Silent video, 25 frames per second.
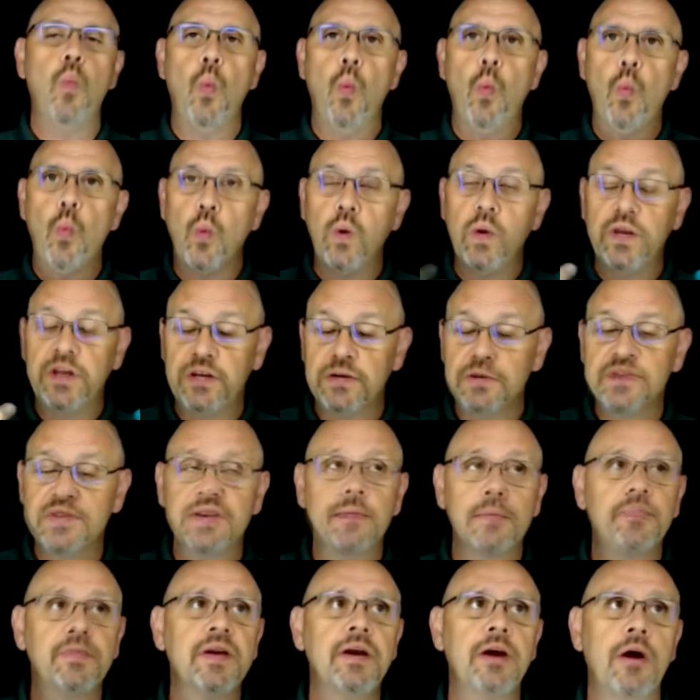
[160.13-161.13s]
We do
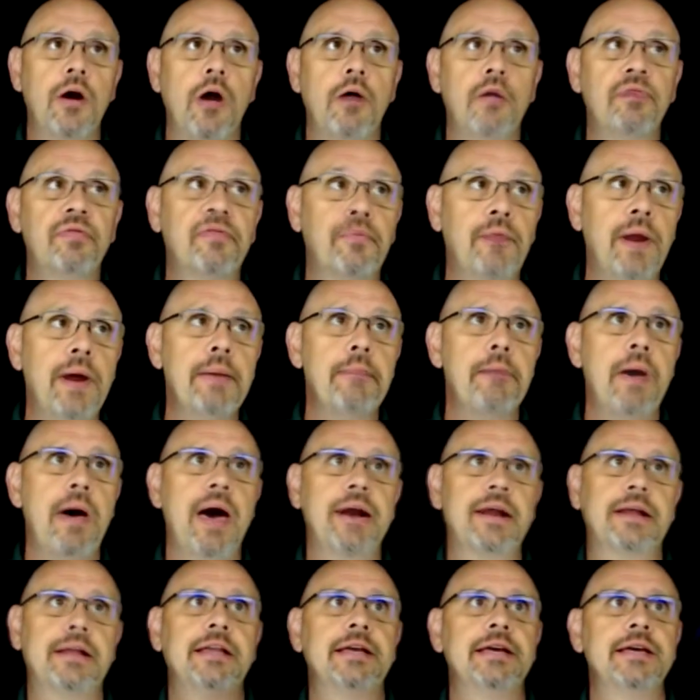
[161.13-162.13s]
something called threat
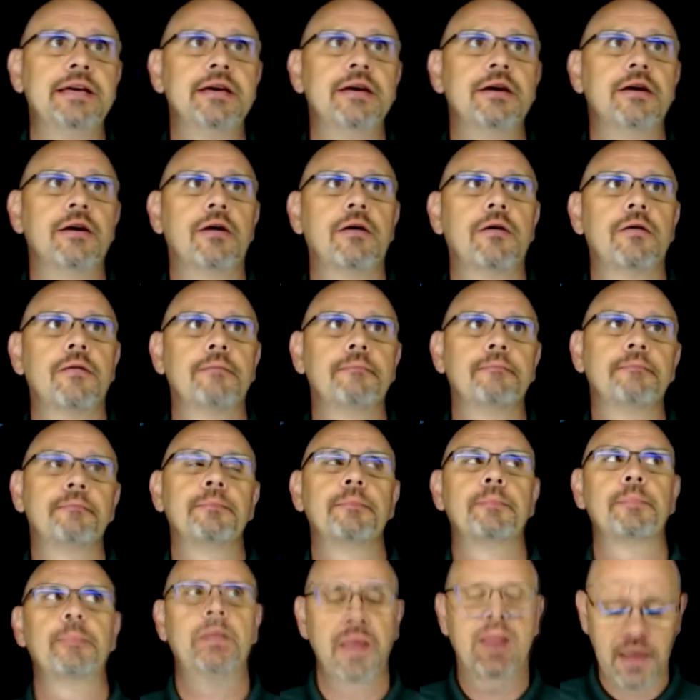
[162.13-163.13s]
modeling here.
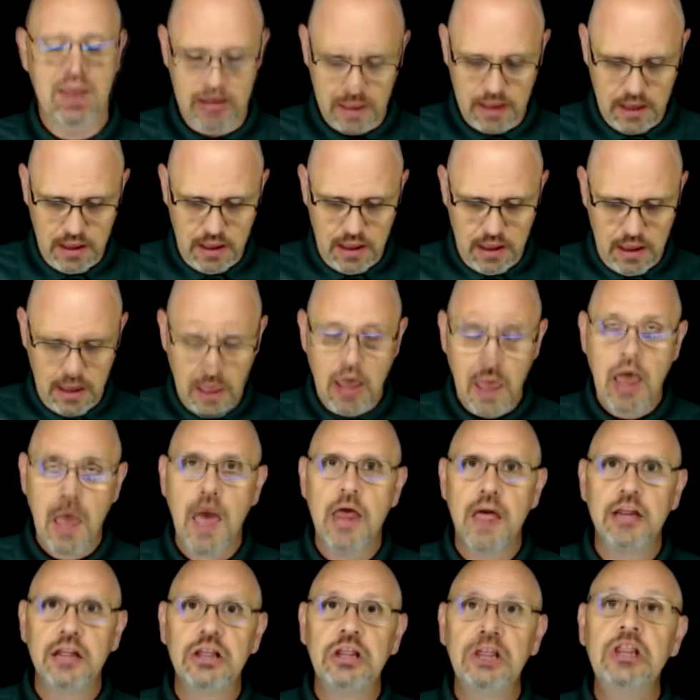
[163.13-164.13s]

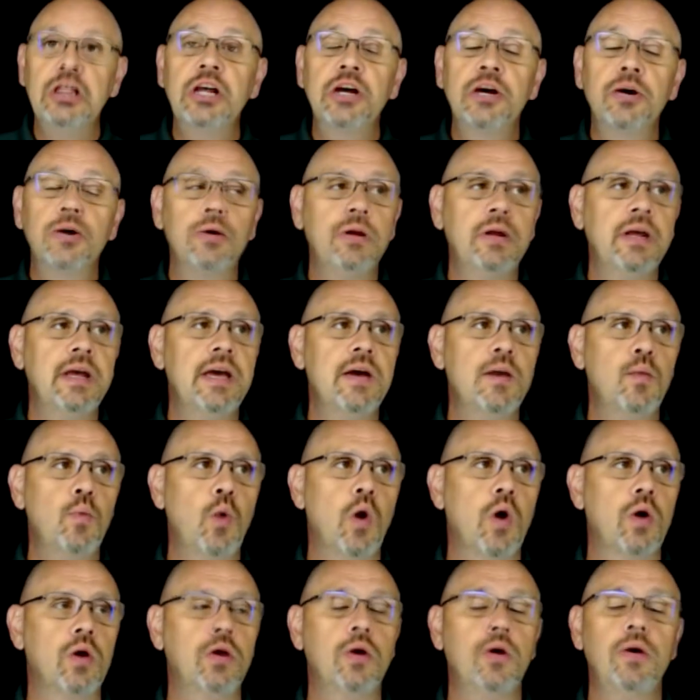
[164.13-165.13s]
Literally,
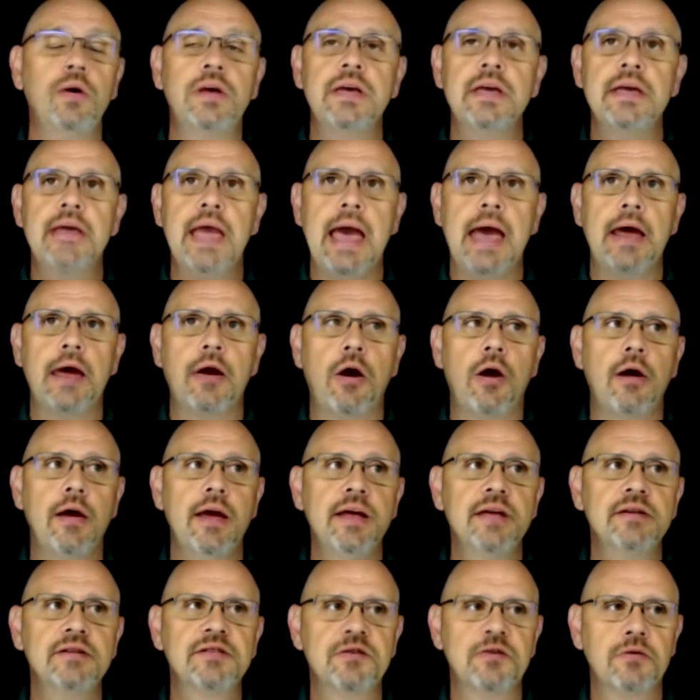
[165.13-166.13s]
we're looking at our
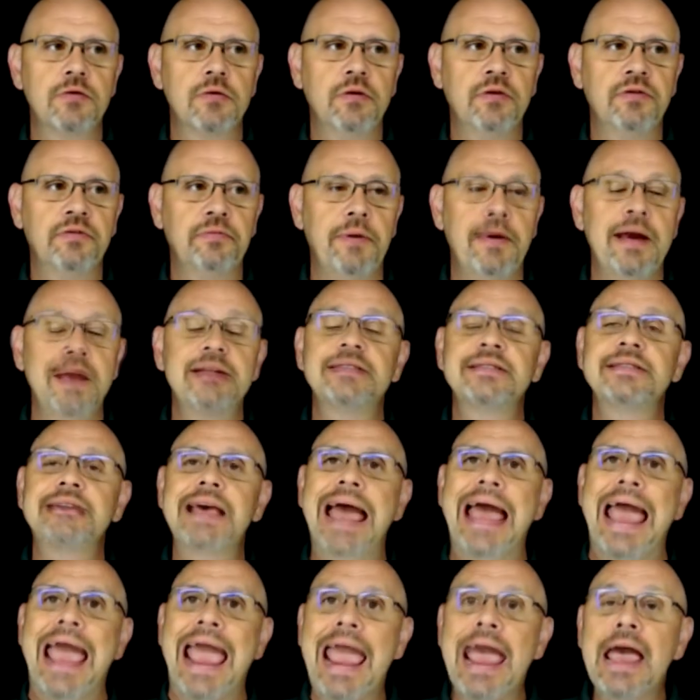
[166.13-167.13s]
internal threats
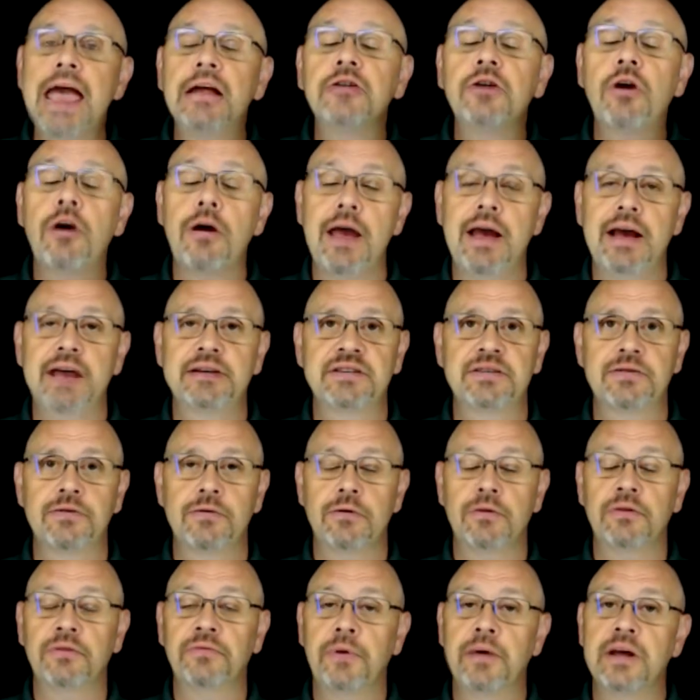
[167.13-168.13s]
and our
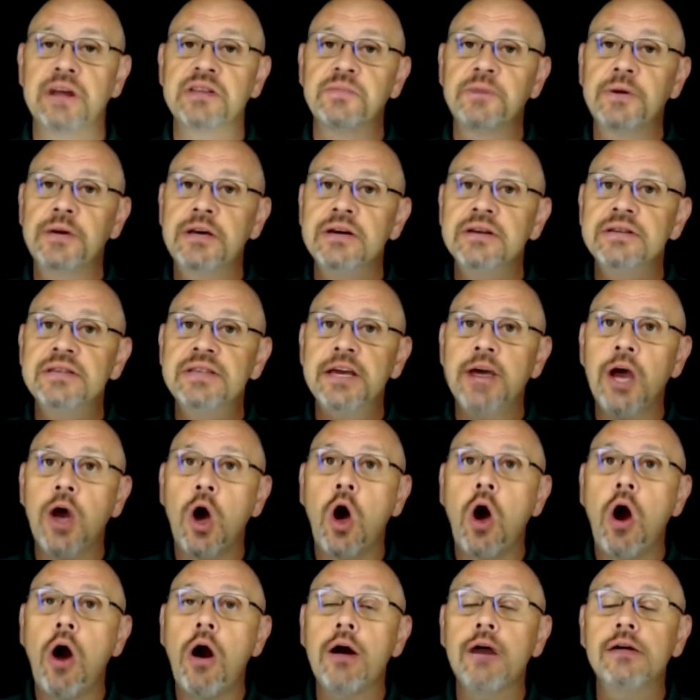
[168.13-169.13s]
external threats because they
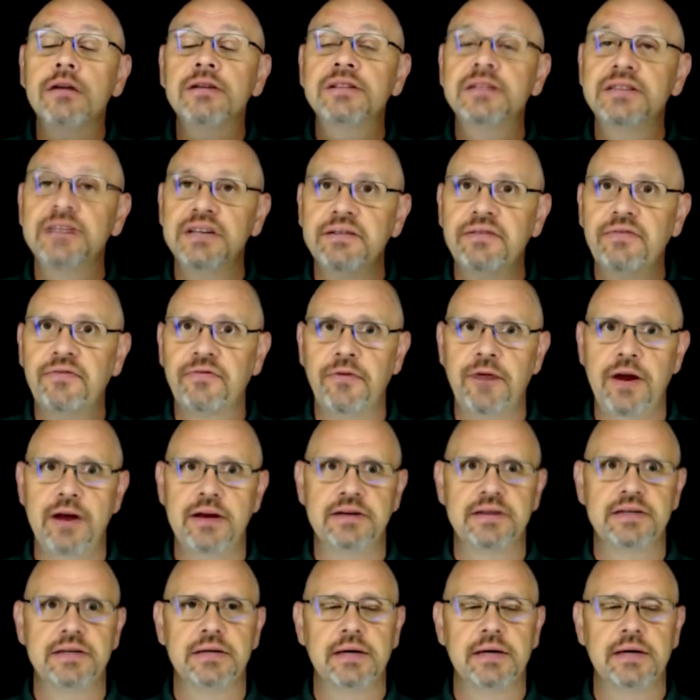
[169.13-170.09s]
are different.